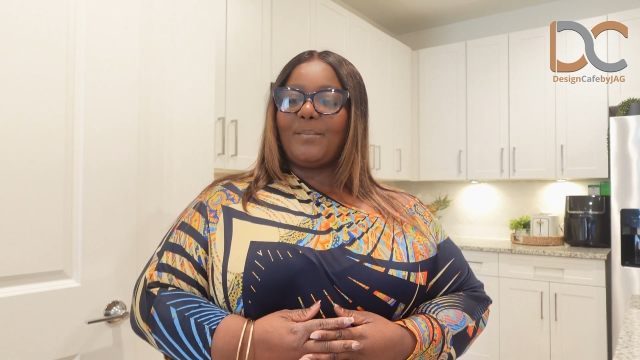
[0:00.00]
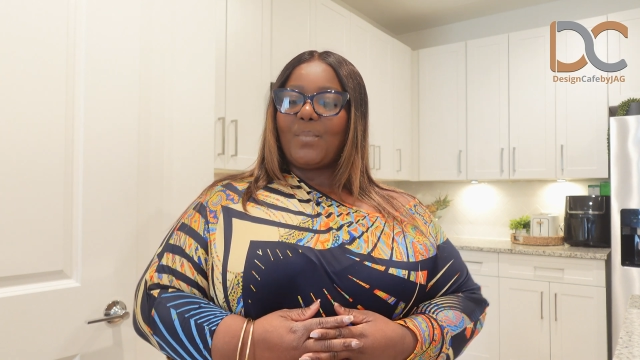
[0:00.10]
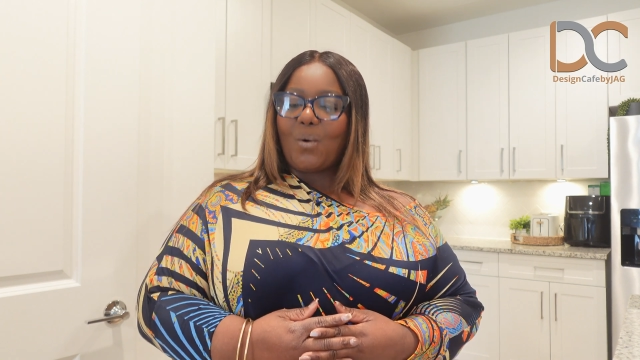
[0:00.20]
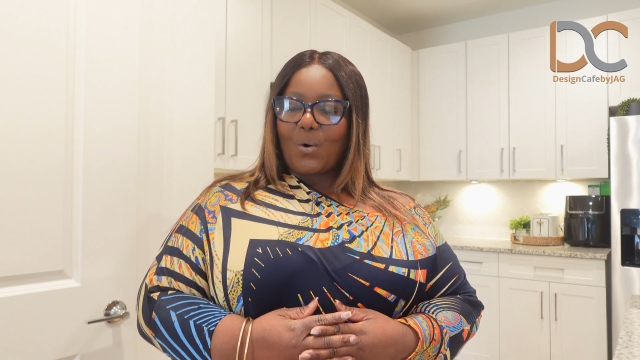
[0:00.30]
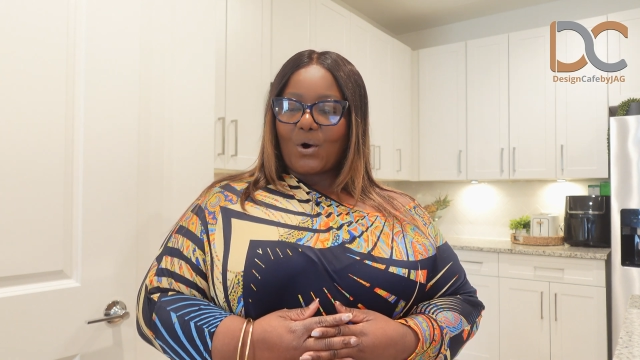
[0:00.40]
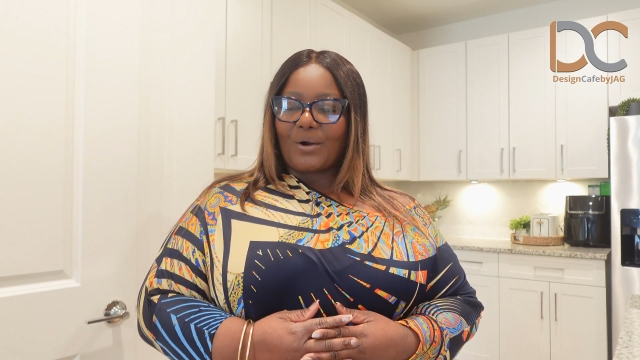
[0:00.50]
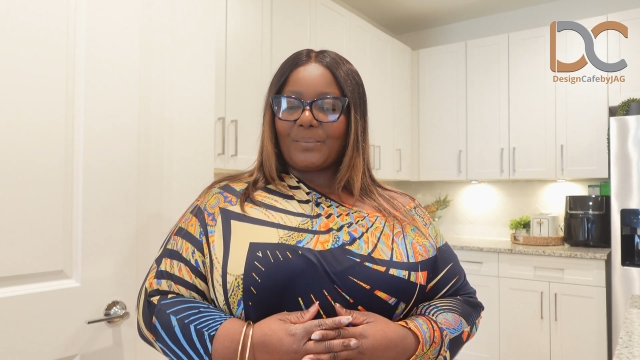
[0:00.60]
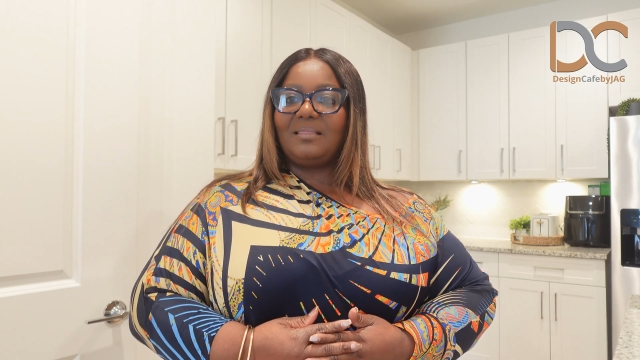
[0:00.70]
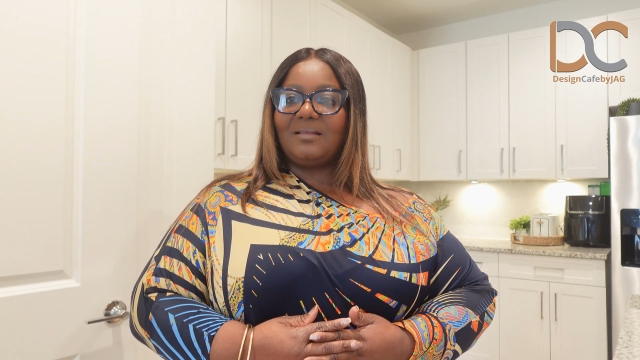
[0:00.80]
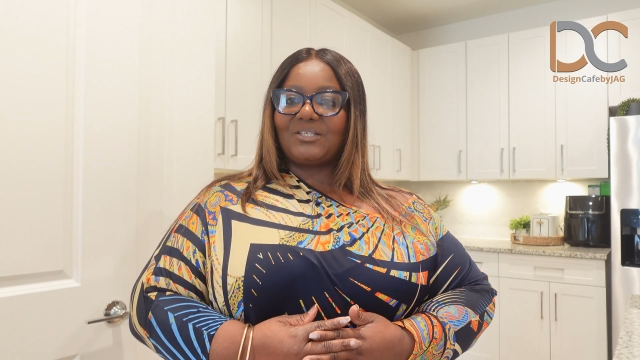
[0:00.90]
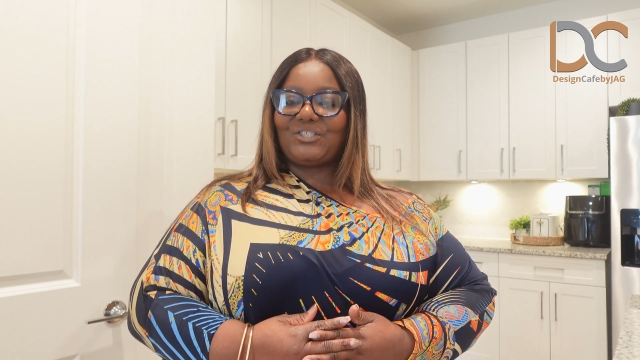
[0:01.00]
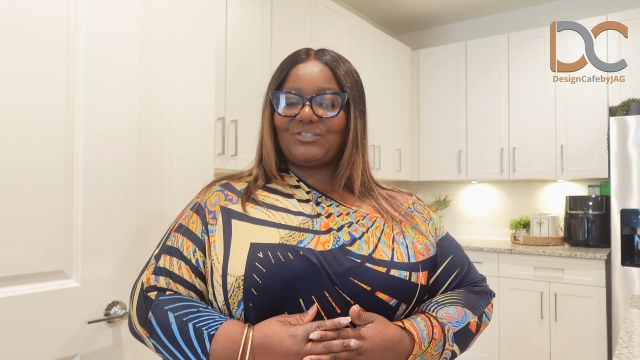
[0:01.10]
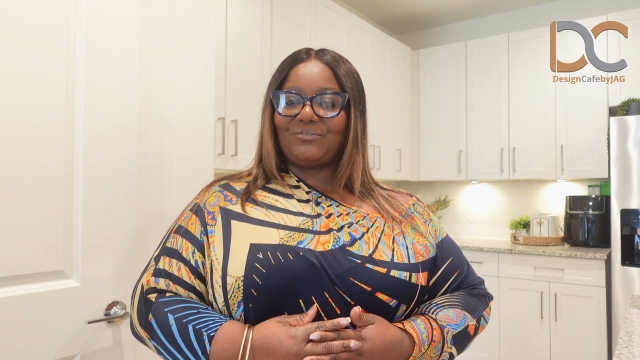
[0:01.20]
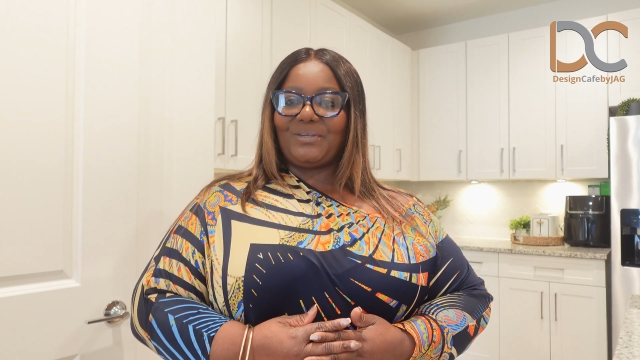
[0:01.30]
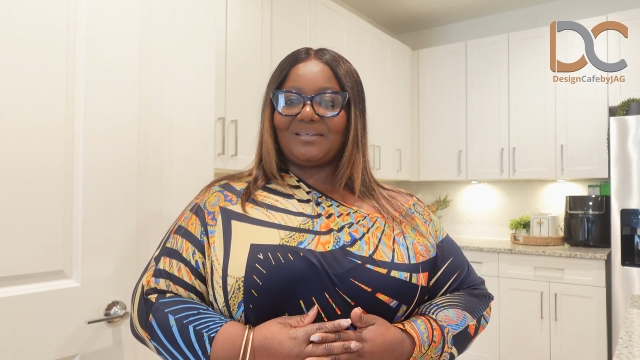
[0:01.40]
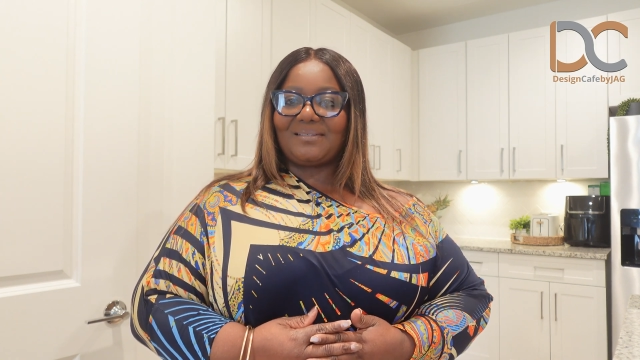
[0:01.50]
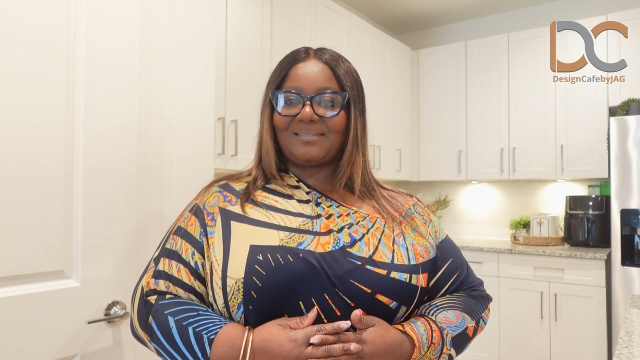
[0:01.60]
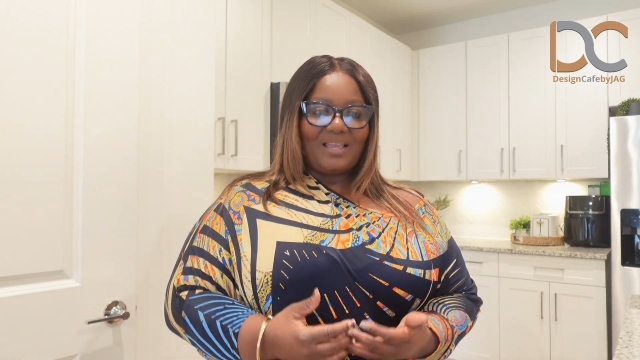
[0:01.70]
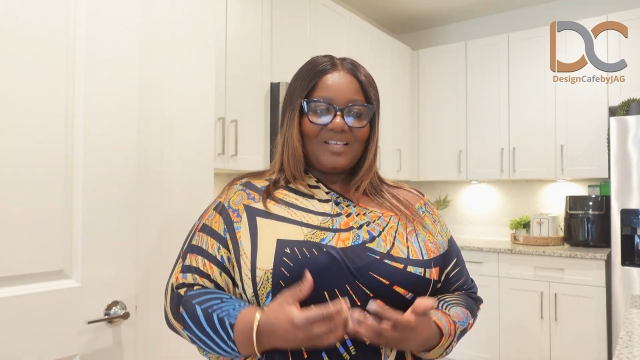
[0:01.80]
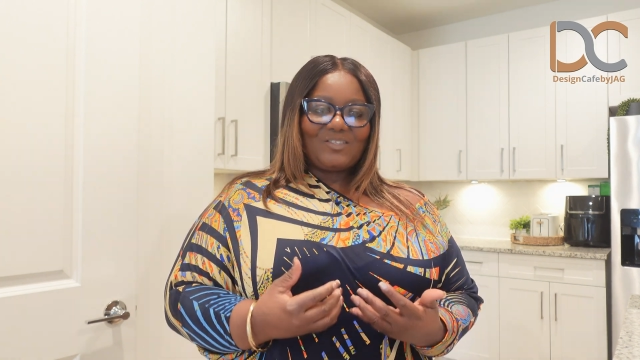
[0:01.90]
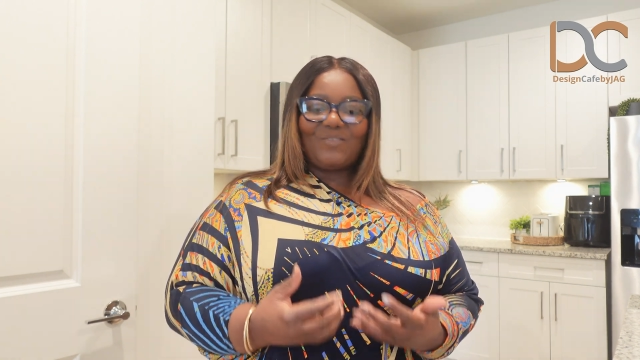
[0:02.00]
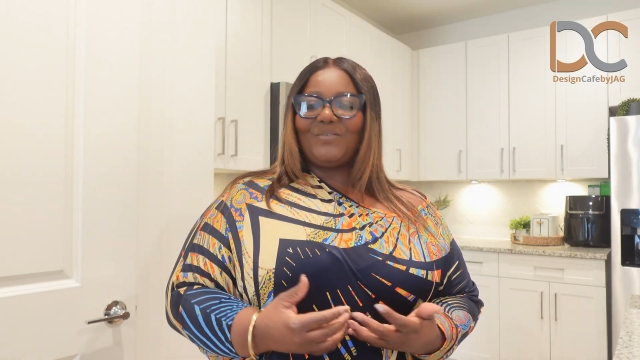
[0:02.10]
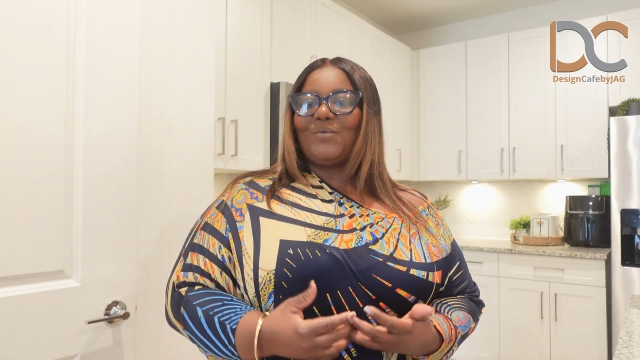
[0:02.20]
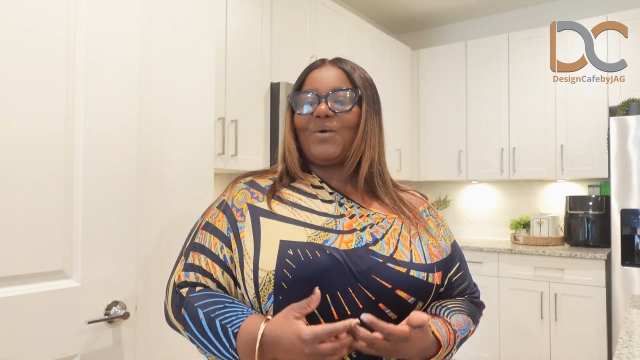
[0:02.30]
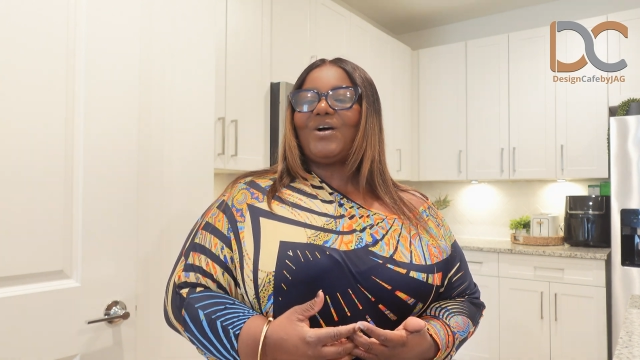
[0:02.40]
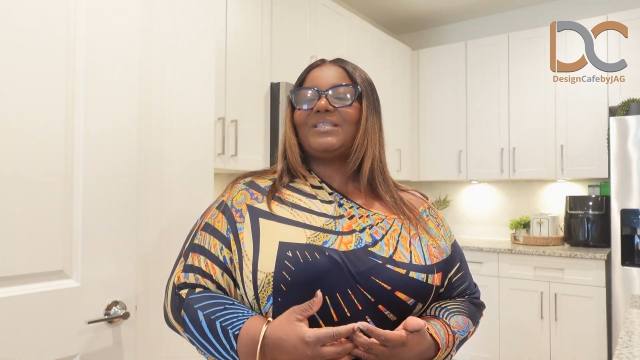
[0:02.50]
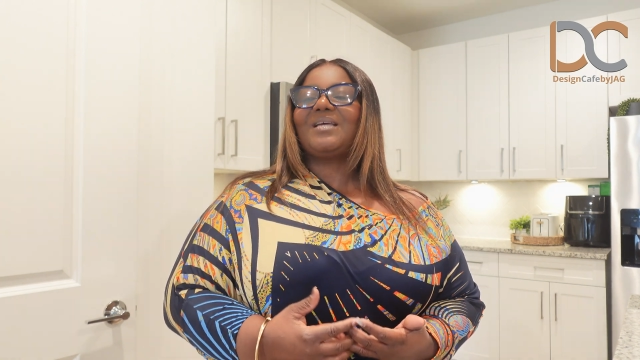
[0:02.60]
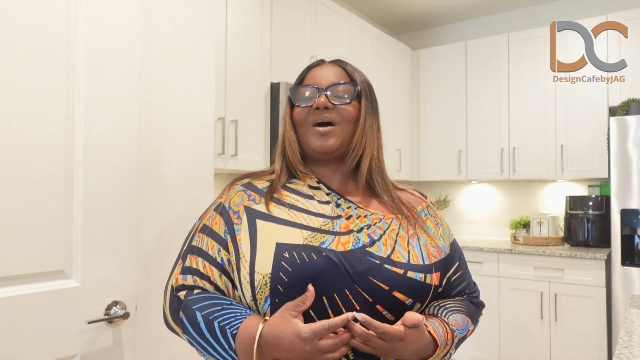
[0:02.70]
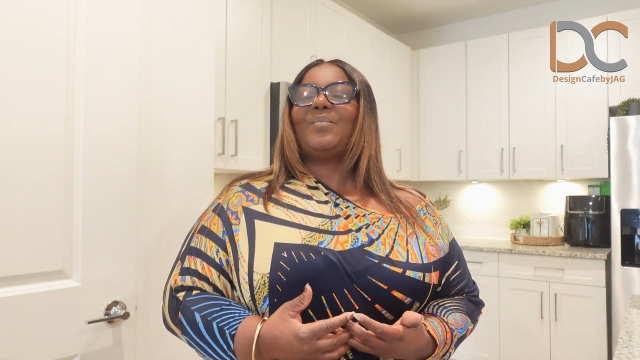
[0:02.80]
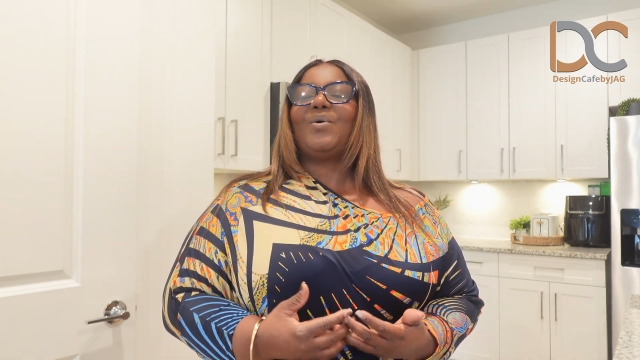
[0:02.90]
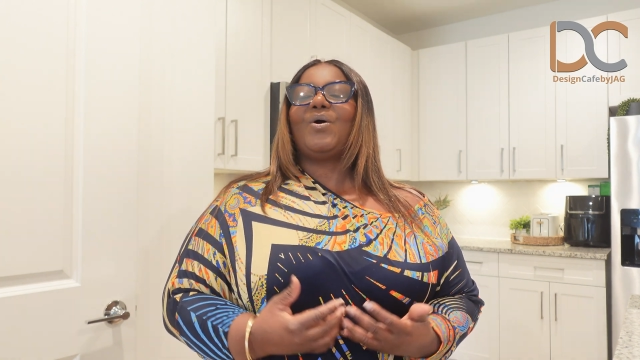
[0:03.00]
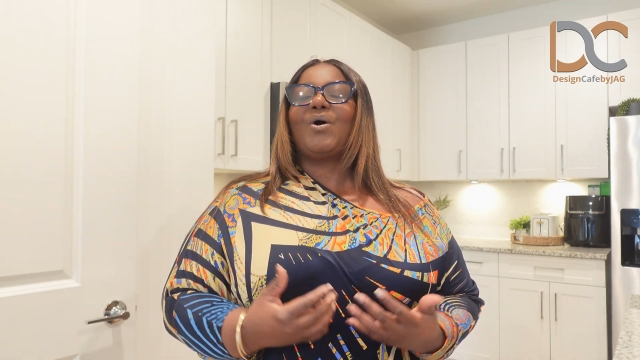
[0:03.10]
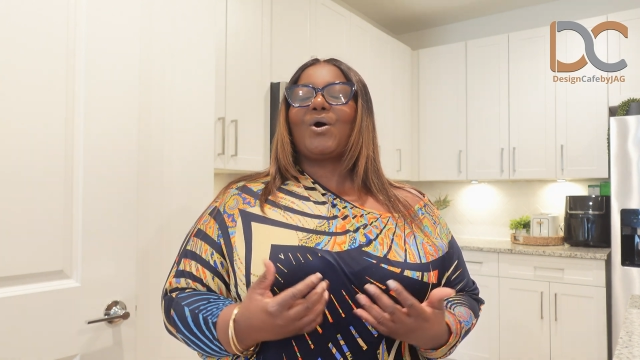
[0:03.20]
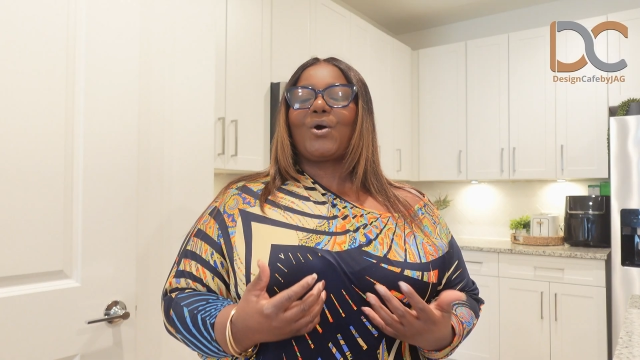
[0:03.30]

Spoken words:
more luxurious. So if you want a more